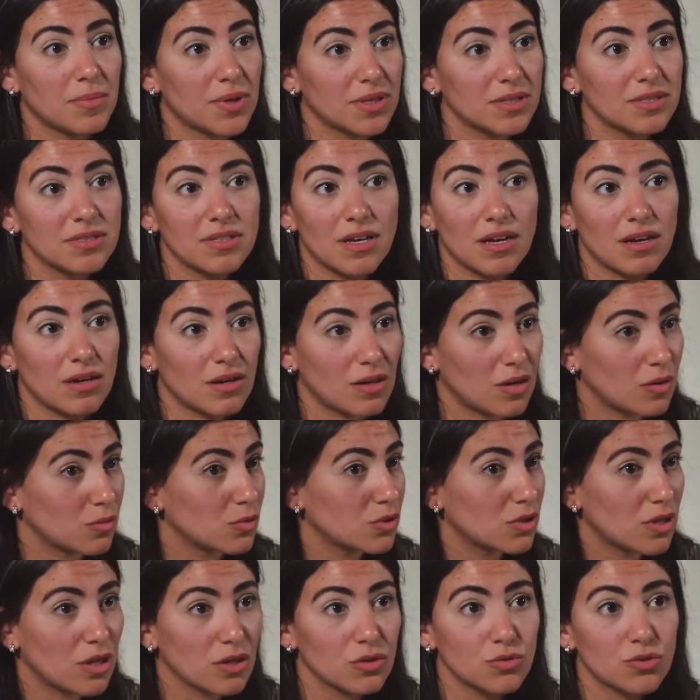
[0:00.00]
But I
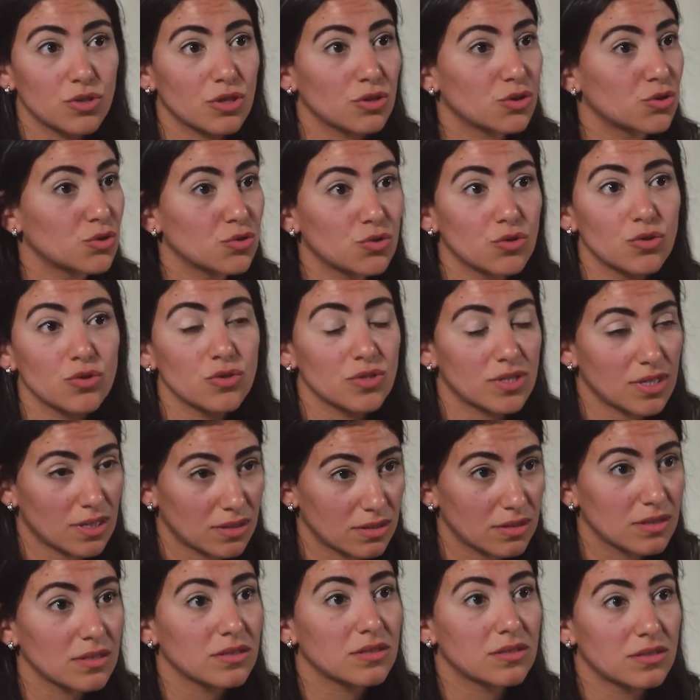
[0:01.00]
would like to assure you
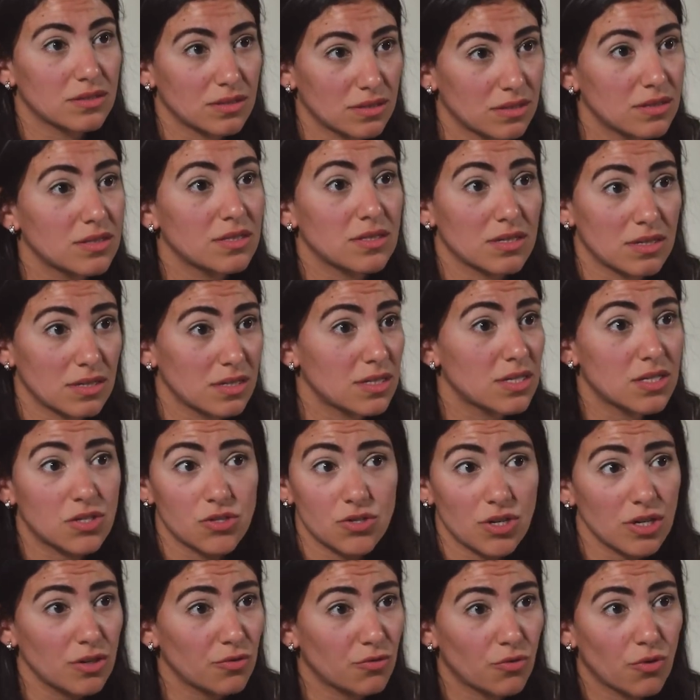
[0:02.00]
that it's
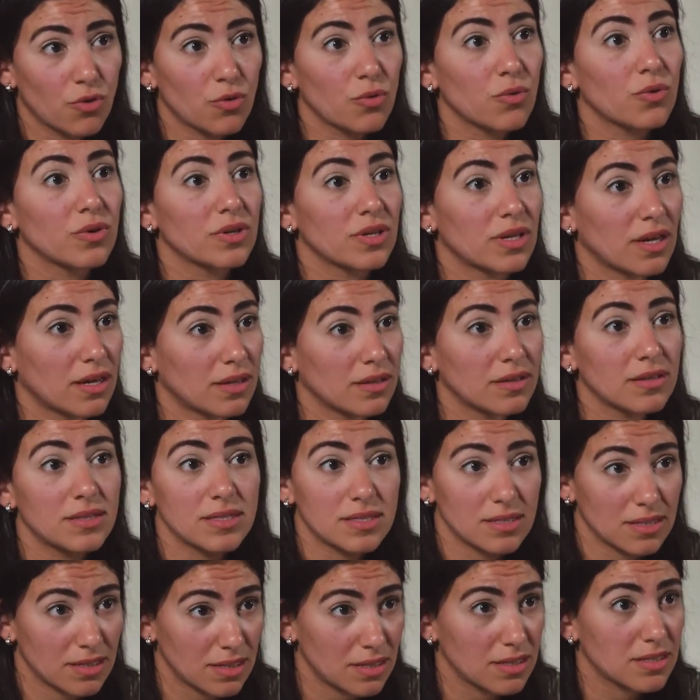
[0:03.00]
straightforward and
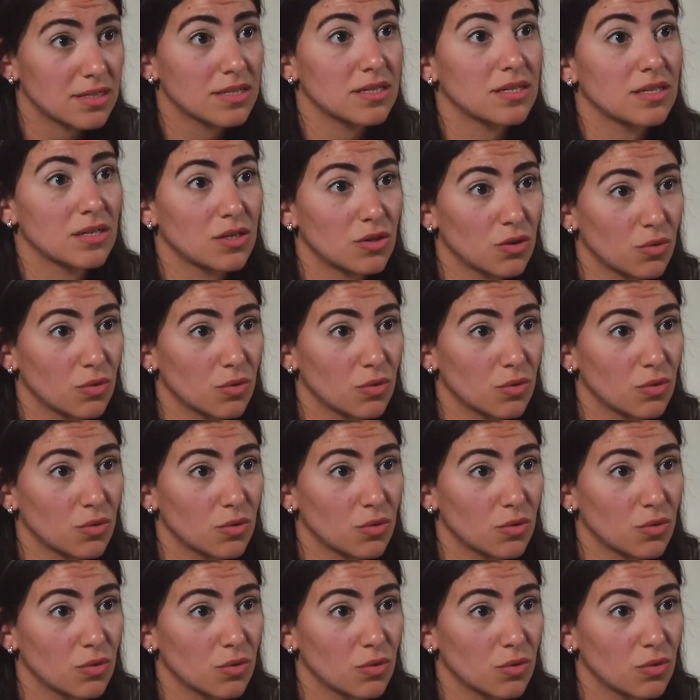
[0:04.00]
it's easy.